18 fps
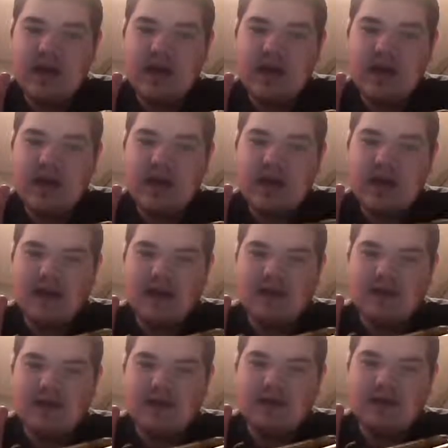
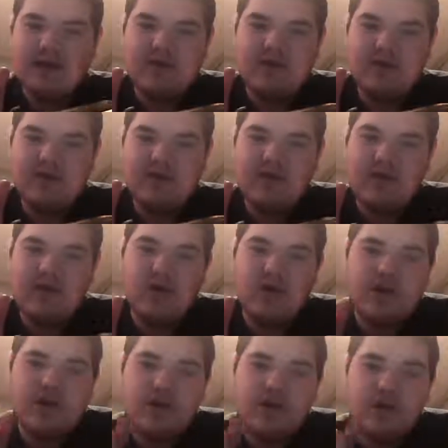or
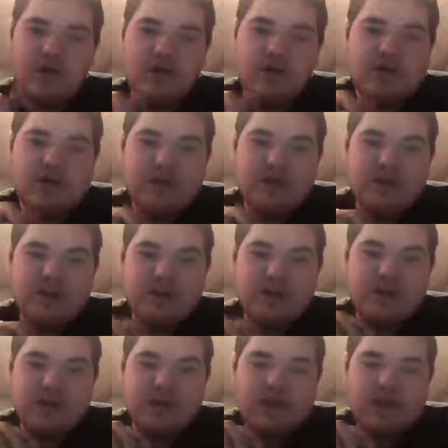you lose it or
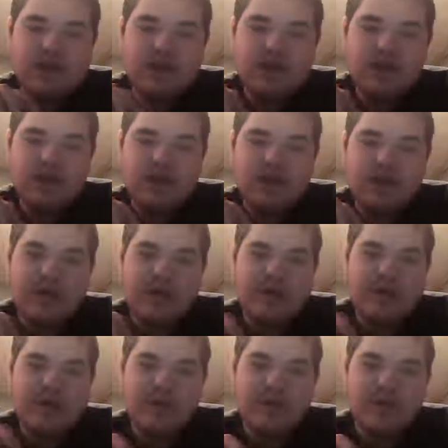something, you can give
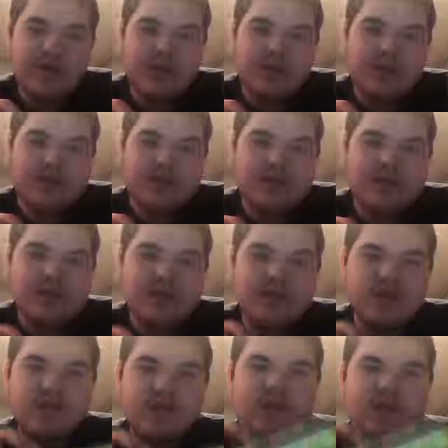the police your
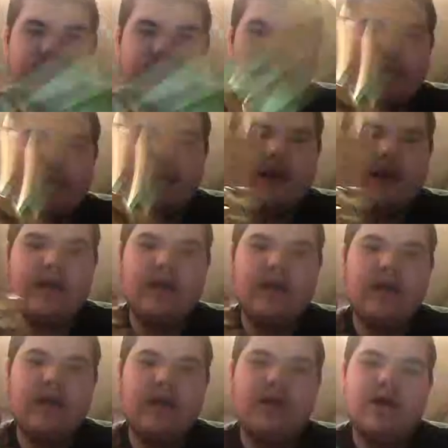serial number. And,
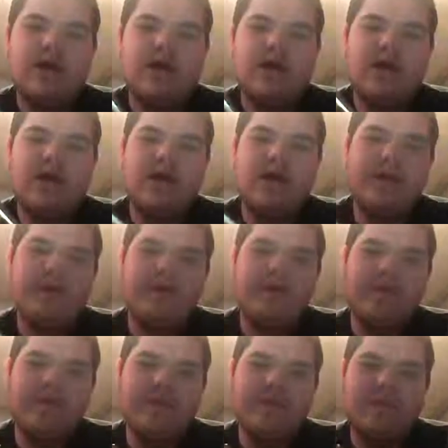
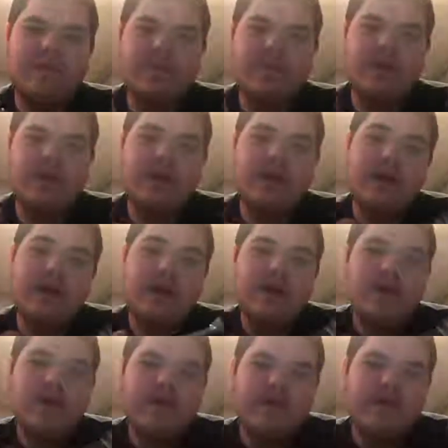well,
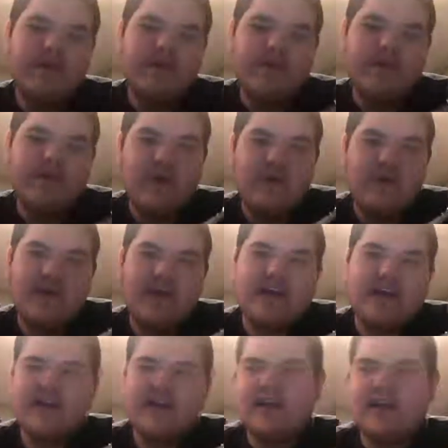if whoever has
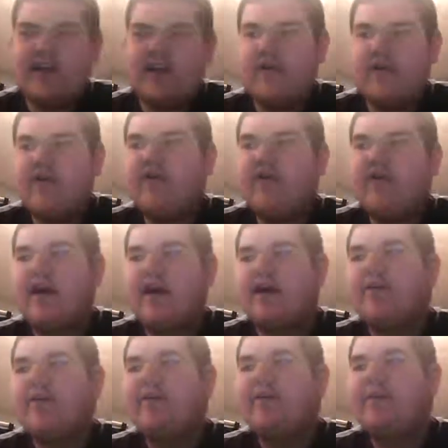it, they'll find it.
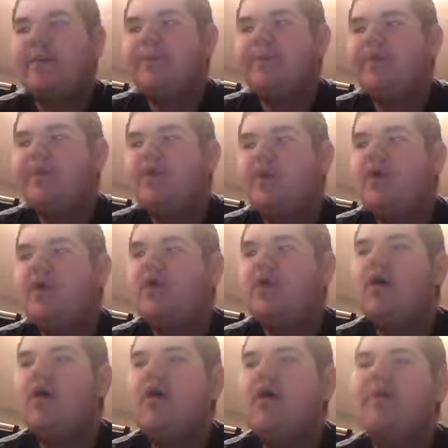But,
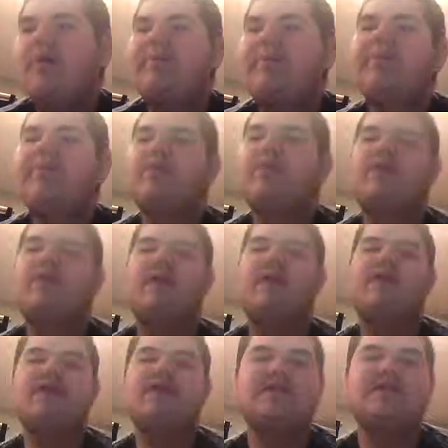okay. And
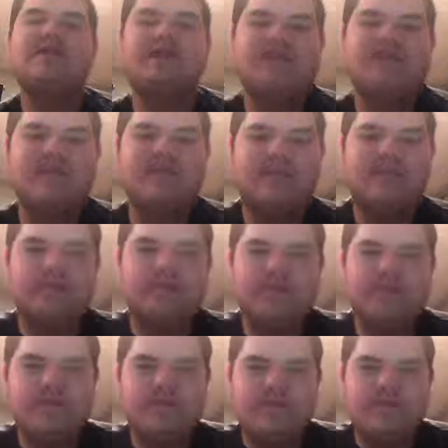this
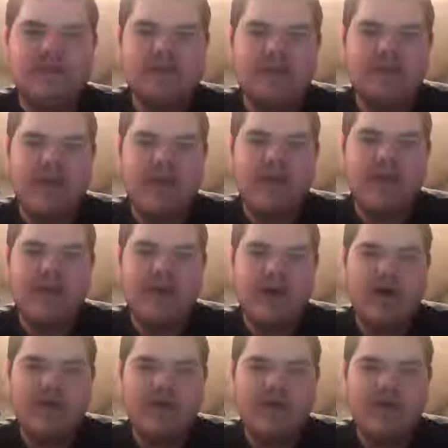is called the bell,
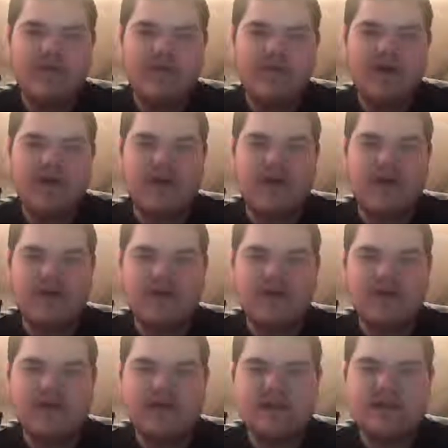for obvious
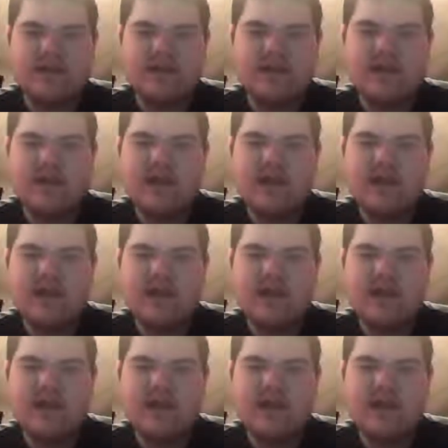reasons.